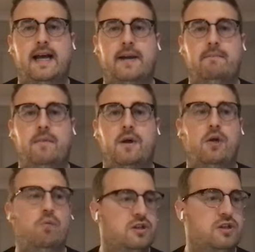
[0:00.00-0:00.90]
Um,
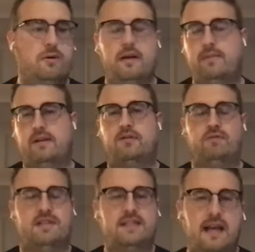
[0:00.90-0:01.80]
and once you're able to
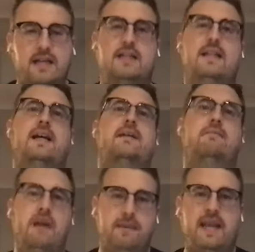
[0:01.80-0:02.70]
recycle that
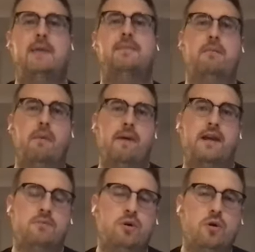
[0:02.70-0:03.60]
and maybe keep that
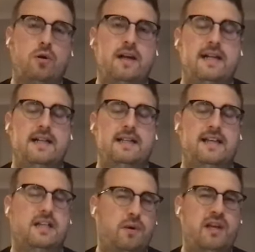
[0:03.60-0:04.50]
momentum going,
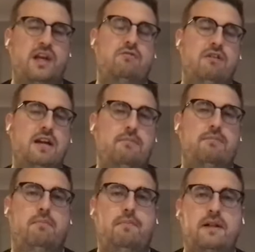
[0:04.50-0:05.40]
that's when you can
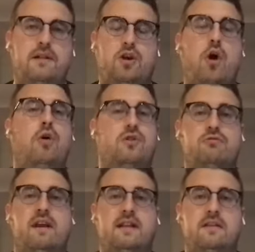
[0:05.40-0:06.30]
really build a core
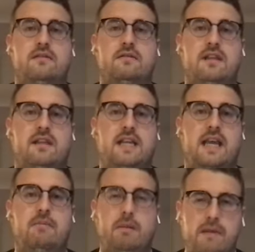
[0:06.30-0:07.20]
strength to the
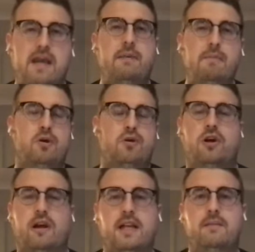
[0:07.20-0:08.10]
team and maybe push
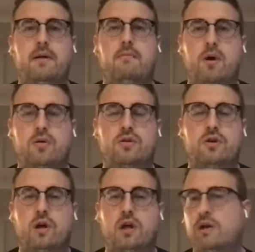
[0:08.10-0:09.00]
on a little bit more.
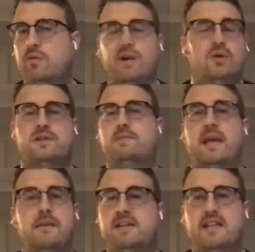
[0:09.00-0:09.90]
So we know it's
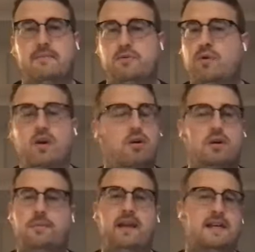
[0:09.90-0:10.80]
baby steps. We're
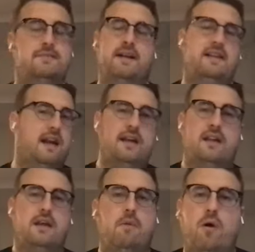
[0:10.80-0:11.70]
not going to be expecting
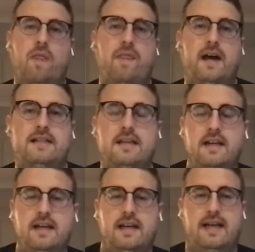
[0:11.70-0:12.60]
anything more than that.
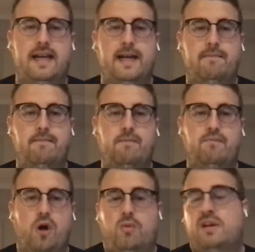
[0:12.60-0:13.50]
Um,
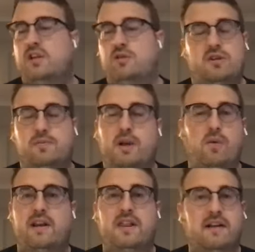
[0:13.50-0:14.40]
all we can do is just be
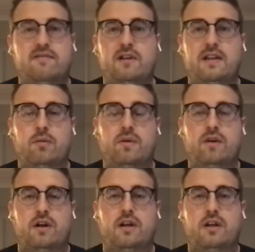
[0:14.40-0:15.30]
quite thankful that
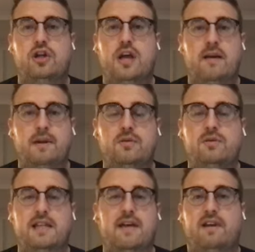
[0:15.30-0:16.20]
we've got a, a chairman
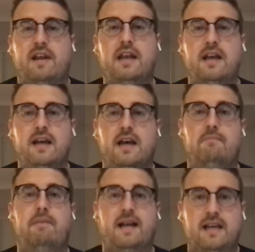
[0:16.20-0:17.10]
who's definitely
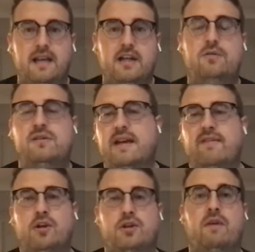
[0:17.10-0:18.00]
back in, who's
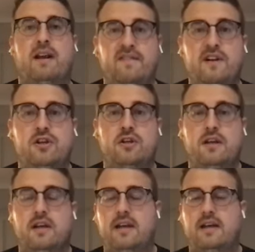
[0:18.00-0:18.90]
definitely got the right
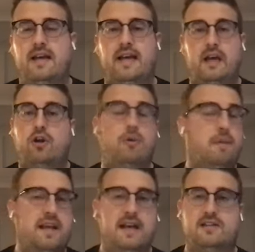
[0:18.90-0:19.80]
vision. Uh, a
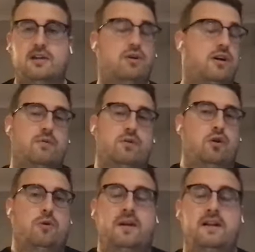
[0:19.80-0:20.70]
couple of years ago, he was
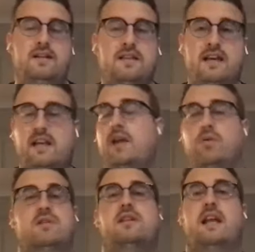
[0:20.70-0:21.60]
open and said
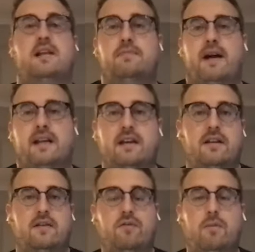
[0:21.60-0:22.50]
he wants to get us back
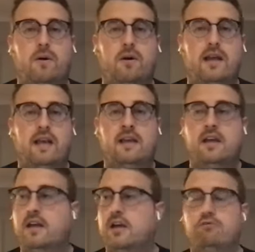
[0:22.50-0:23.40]
into the Football League.
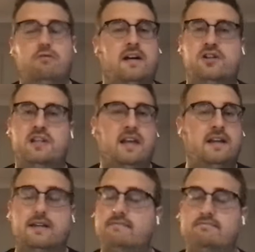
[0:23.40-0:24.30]
Raj
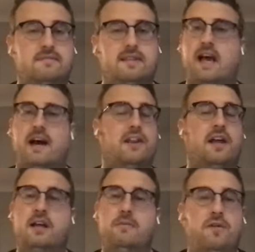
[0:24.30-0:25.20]
Singh,
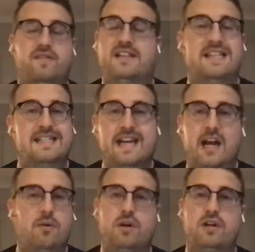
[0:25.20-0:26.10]
can't thank him enough. That's
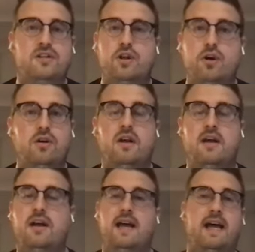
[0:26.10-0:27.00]
exactly what he's done.
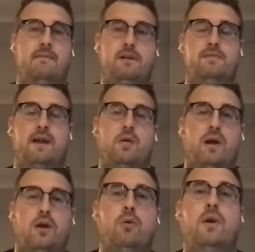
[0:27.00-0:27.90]
Um, he's been
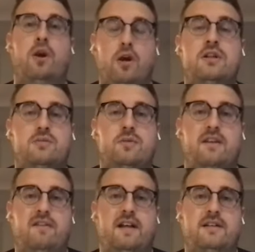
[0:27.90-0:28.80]
quite open and honest with
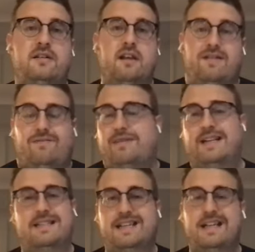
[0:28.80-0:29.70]
the fans. Uh,
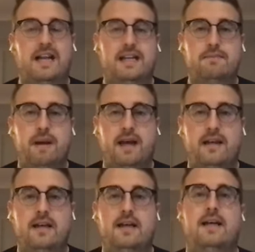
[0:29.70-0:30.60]
that's exactly his
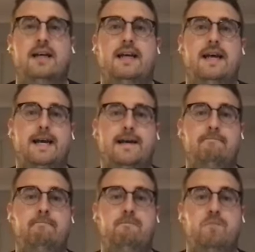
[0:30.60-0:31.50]
plan.
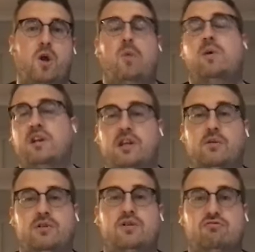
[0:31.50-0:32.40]
Um, all we can
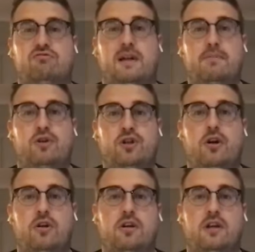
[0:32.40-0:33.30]
do is just really push
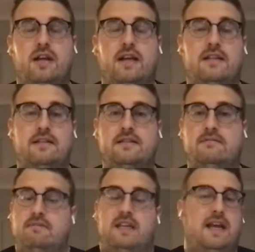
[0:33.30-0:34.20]
on. And
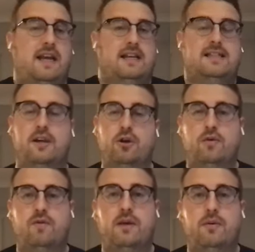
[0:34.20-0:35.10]
yeah, like I said,
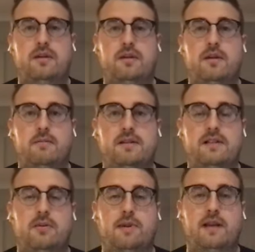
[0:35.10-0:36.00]
hopefully we'll
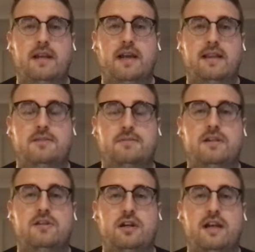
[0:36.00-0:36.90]
still be in uh, this
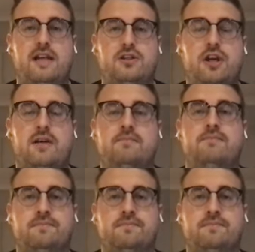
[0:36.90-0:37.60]
position next year.